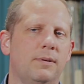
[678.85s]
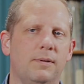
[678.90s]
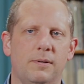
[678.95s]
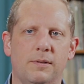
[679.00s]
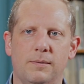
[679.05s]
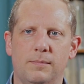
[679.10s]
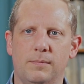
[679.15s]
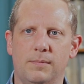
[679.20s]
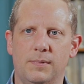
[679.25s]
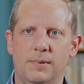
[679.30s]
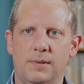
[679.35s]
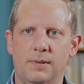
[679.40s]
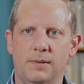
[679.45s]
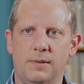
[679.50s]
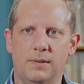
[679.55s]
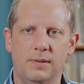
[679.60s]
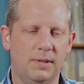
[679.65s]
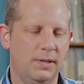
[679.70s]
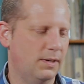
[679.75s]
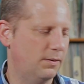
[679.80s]
Oh,
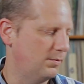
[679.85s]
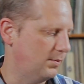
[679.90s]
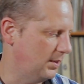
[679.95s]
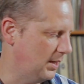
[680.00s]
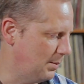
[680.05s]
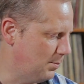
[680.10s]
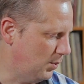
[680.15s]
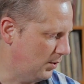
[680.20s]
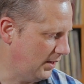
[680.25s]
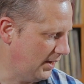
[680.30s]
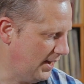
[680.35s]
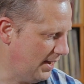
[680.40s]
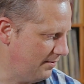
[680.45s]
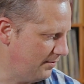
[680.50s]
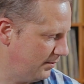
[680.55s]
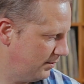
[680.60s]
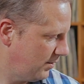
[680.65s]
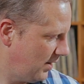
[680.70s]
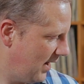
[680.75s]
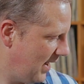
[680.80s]
a label I
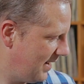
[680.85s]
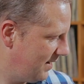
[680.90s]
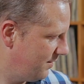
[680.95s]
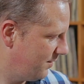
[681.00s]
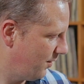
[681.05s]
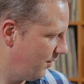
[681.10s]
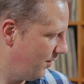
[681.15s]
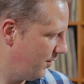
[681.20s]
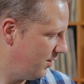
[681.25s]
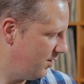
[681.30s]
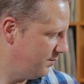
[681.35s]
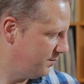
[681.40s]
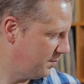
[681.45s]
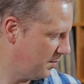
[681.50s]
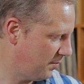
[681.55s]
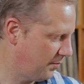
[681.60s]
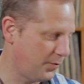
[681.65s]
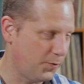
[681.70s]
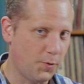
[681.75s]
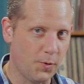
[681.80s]
hadn't heard
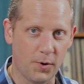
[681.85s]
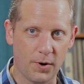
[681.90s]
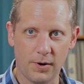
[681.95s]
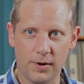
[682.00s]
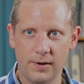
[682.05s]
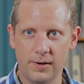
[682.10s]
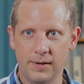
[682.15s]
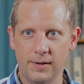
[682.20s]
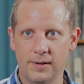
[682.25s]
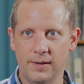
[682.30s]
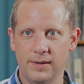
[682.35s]
of before.